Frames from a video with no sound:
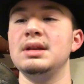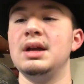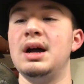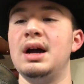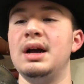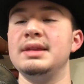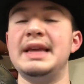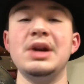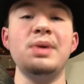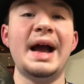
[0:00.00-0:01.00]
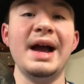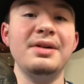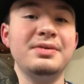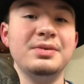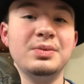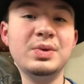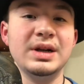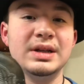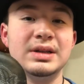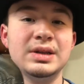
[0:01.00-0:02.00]
they don't have
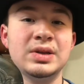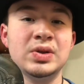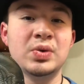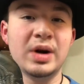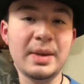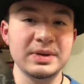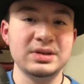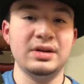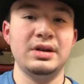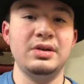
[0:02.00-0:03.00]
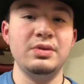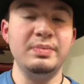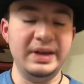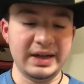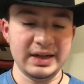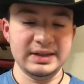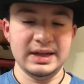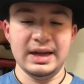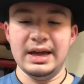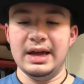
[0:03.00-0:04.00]
what Toy Llama's starting to do, because
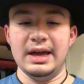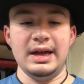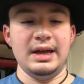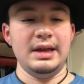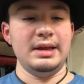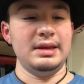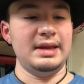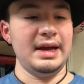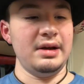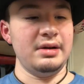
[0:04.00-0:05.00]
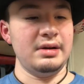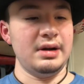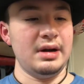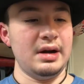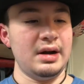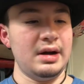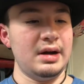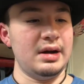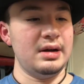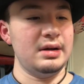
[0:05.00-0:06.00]
they're uh